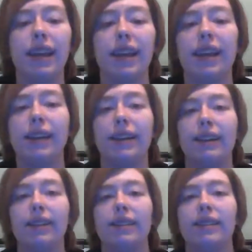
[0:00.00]

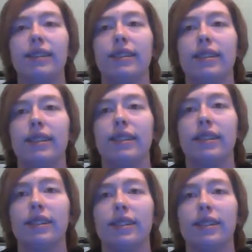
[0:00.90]
and
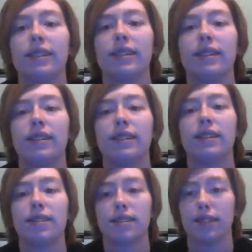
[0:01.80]

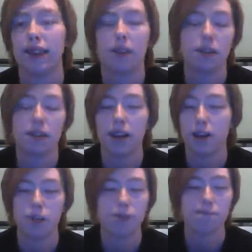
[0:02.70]
just laid around the
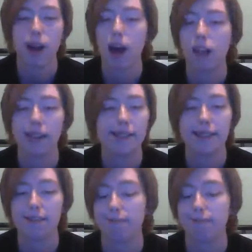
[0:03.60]
house. All lazy.